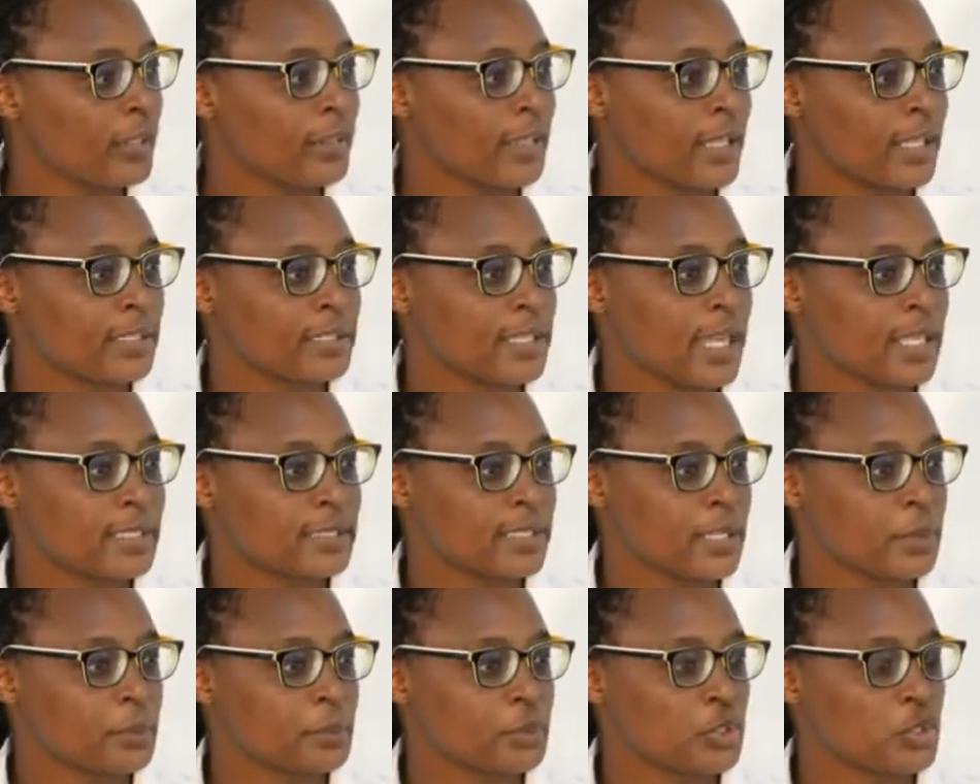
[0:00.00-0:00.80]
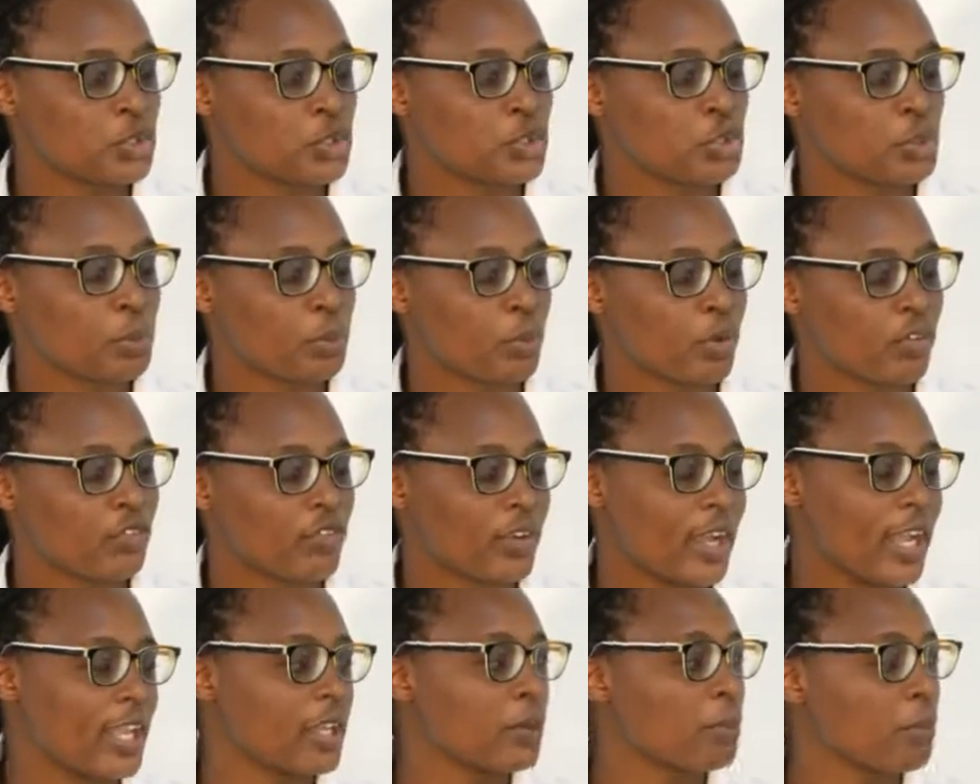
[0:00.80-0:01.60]
that attempts to
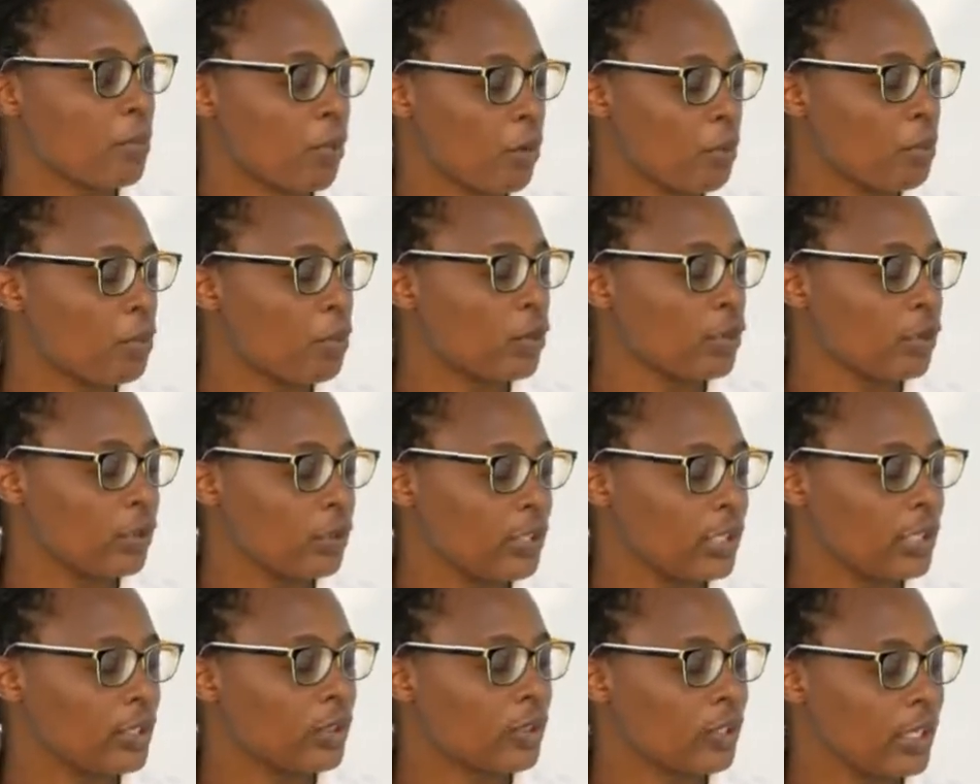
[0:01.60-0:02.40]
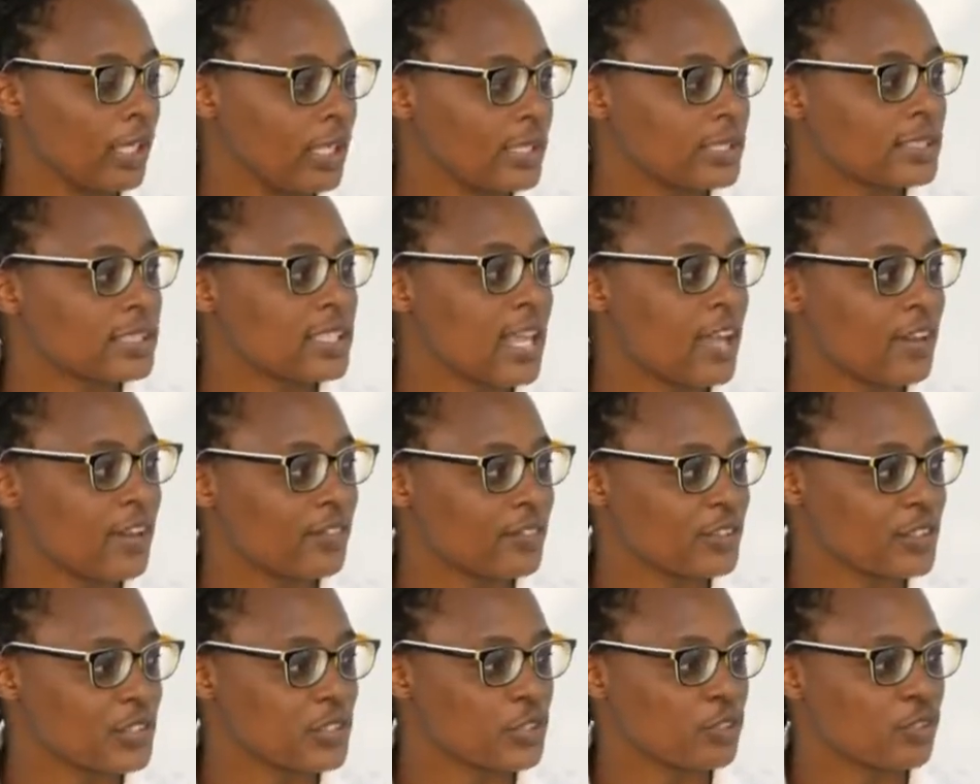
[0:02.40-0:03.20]
provide pro bono legal aid
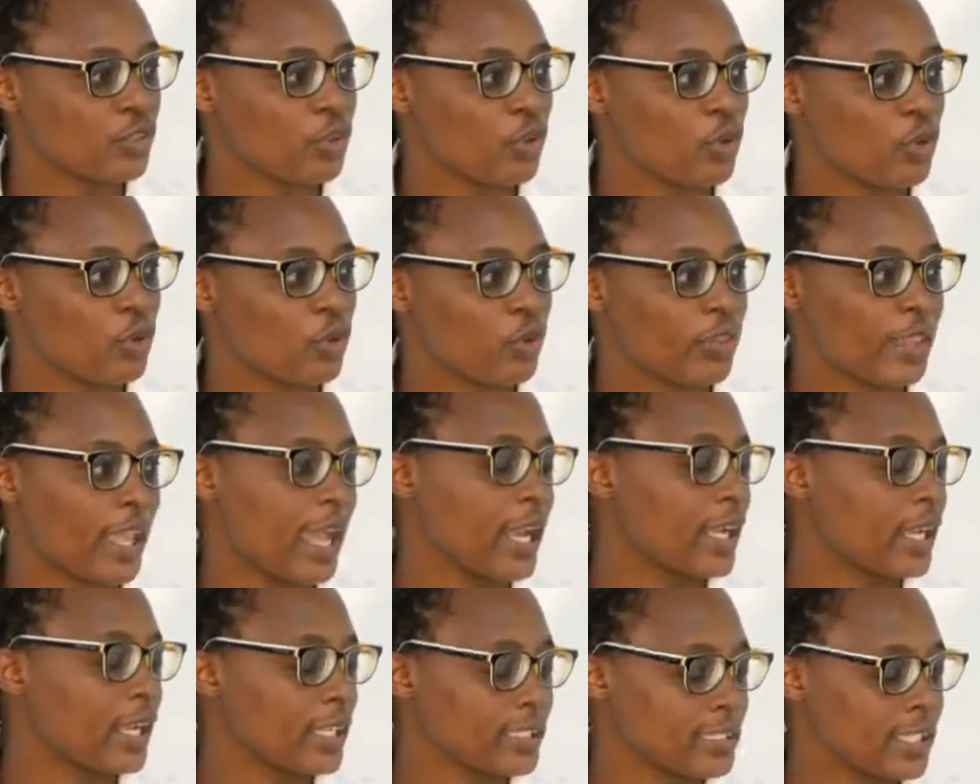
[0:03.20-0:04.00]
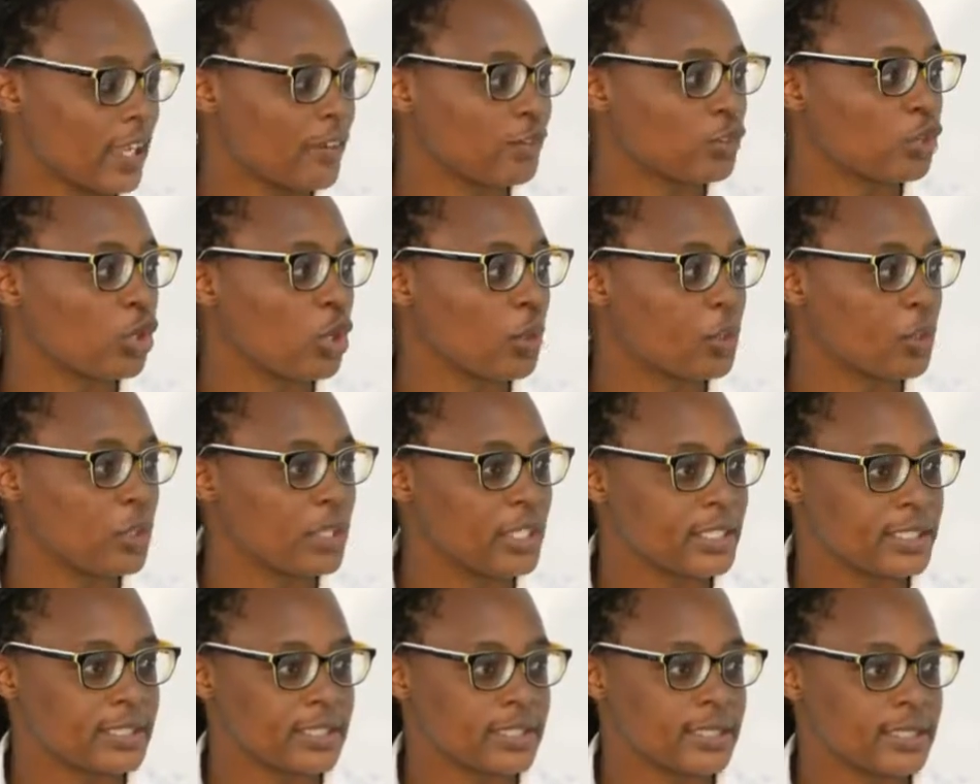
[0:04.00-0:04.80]
service for the underserved
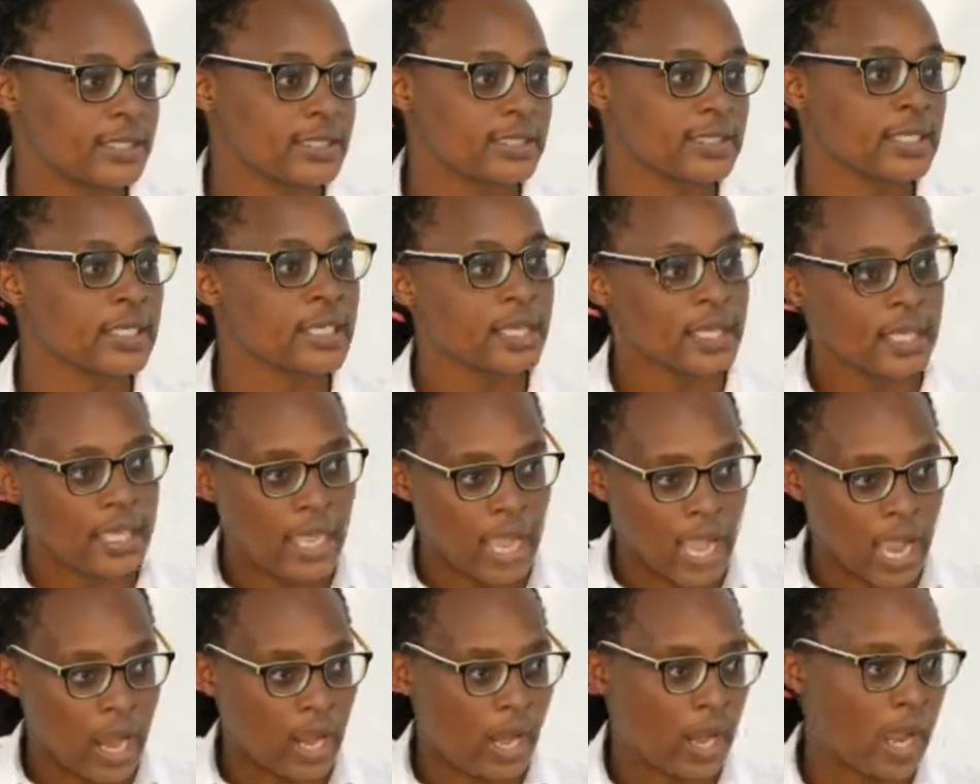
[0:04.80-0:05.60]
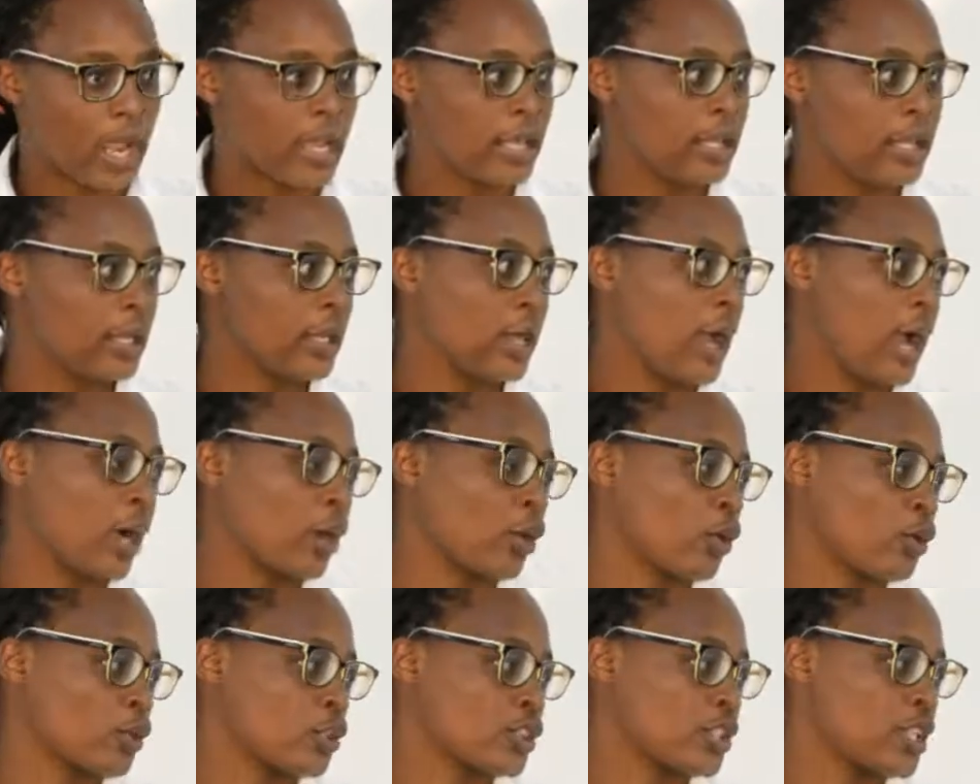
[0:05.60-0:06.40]
communities
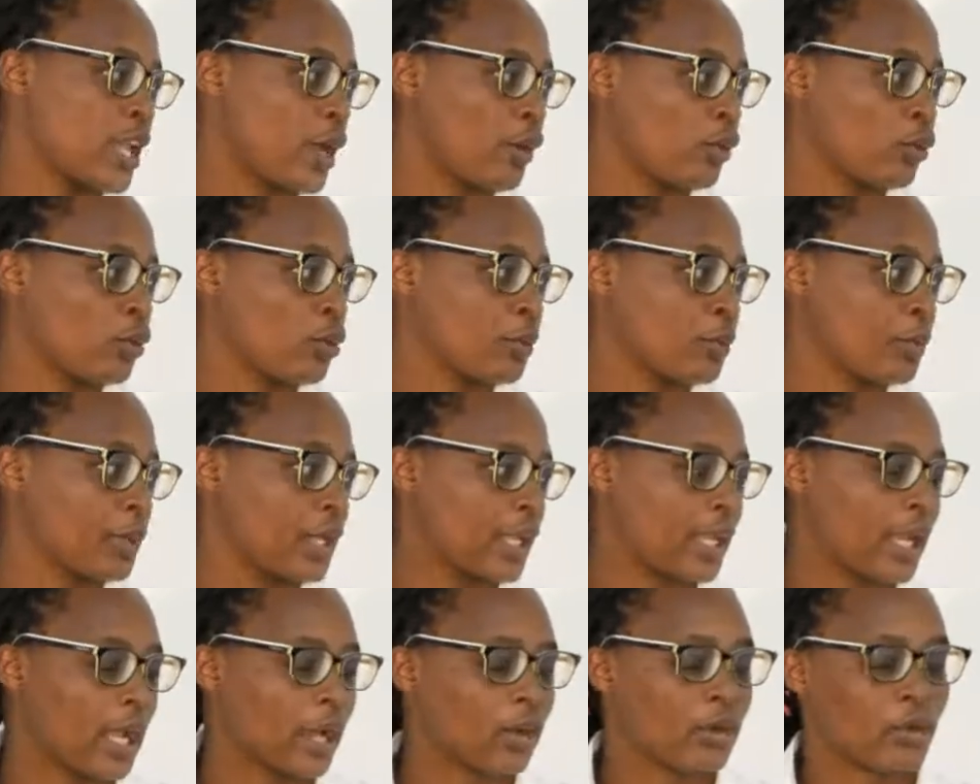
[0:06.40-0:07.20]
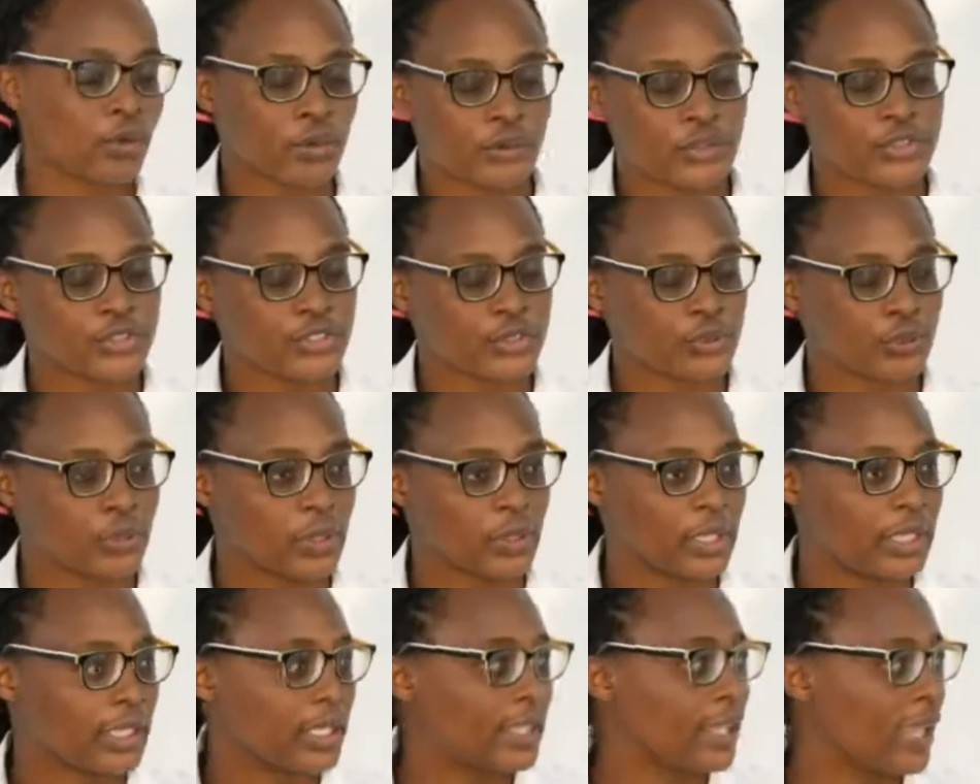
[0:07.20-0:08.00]
across Nairobi and across
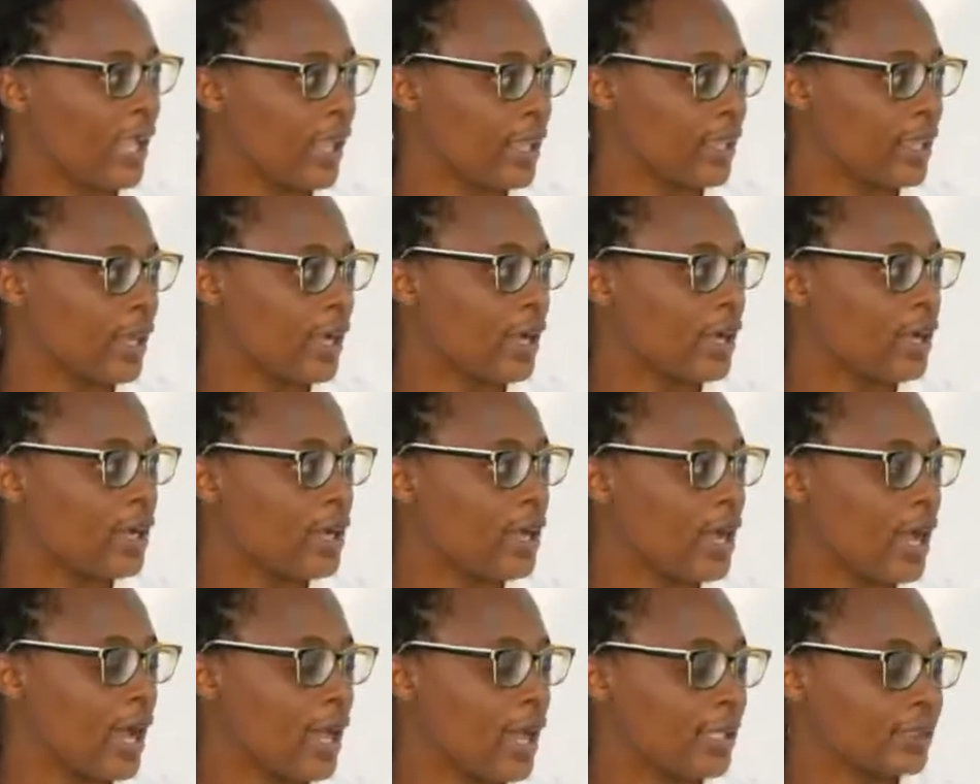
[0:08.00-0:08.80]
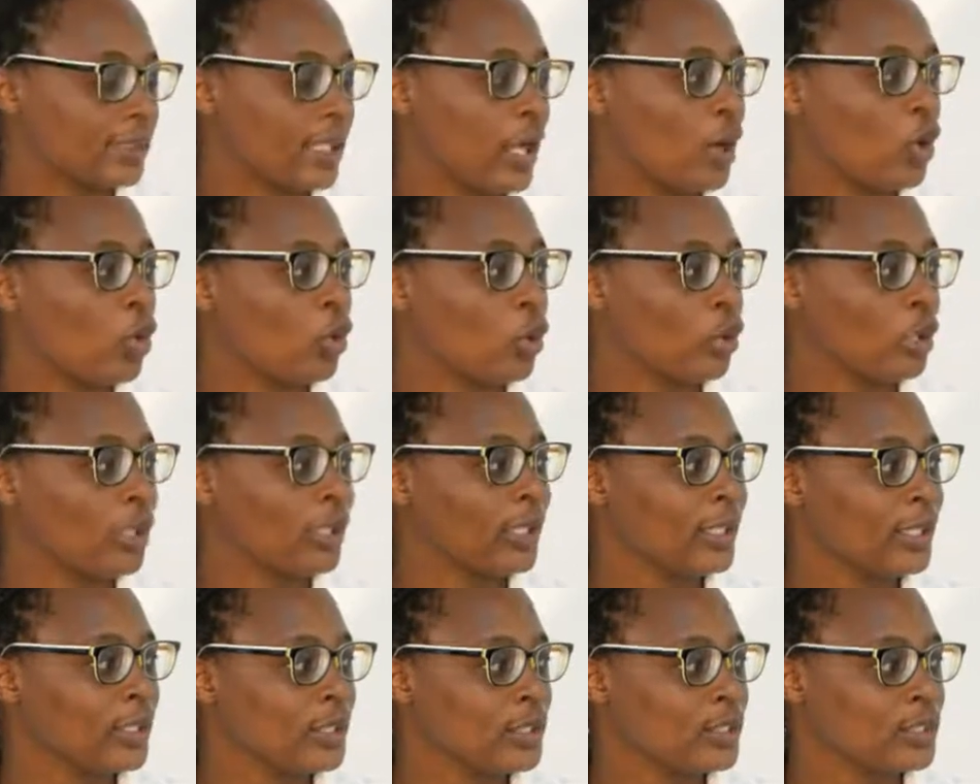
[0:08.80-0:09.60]
really Kenya as a whole.